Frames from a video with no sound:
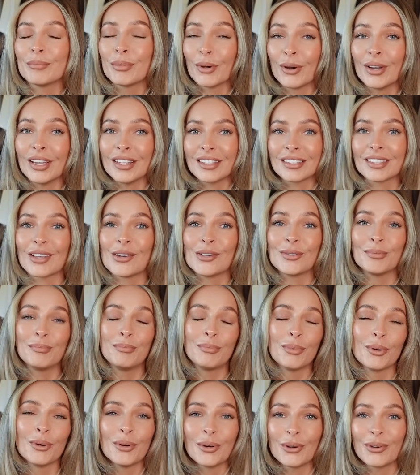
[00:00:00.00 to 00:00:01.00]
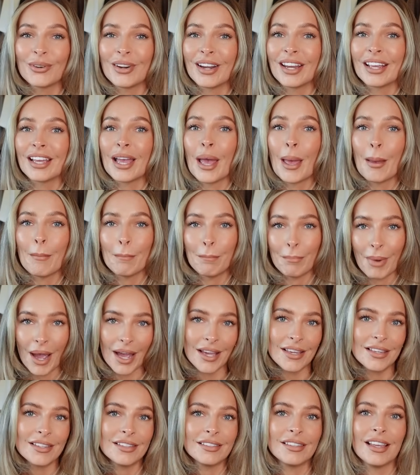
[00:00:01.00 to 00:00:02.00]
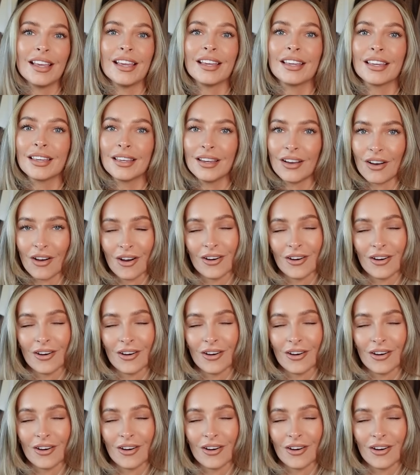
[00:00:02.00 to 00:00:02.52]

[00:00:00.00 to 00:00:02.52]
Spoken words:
but it's those boring basic